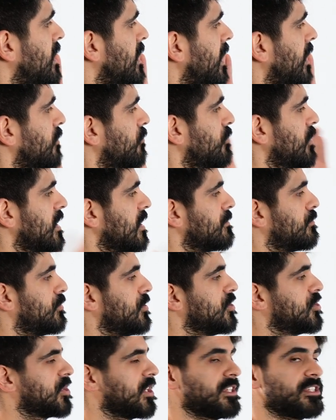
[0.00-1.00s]
I'd really
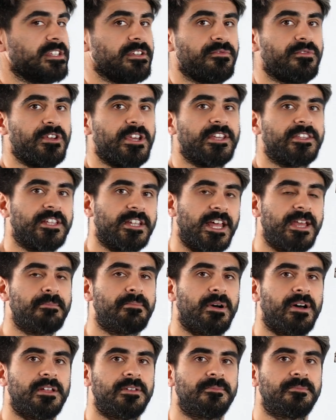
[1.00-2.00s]
appreciate it if you hit the like
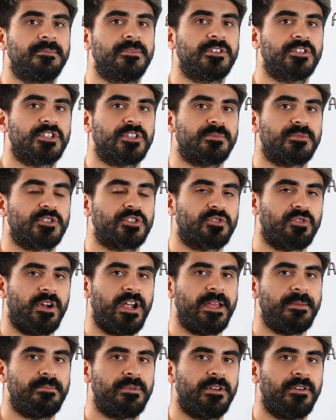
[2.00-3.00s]
button,
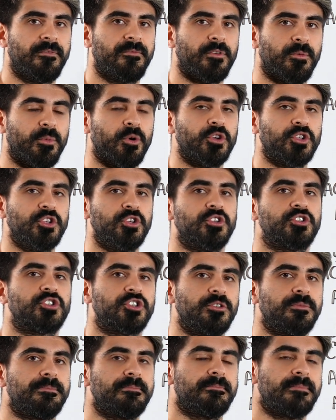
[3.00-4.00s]
subscribe for more
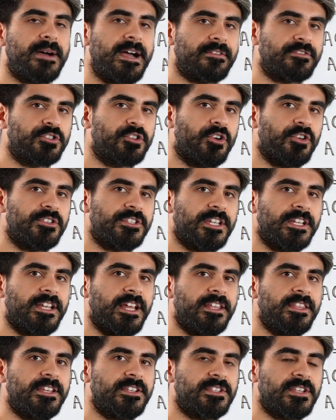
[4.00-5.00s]
YouTube maths content
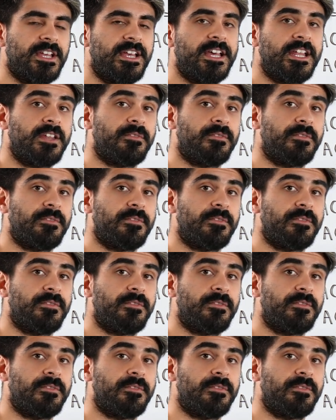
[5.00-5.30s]
like this.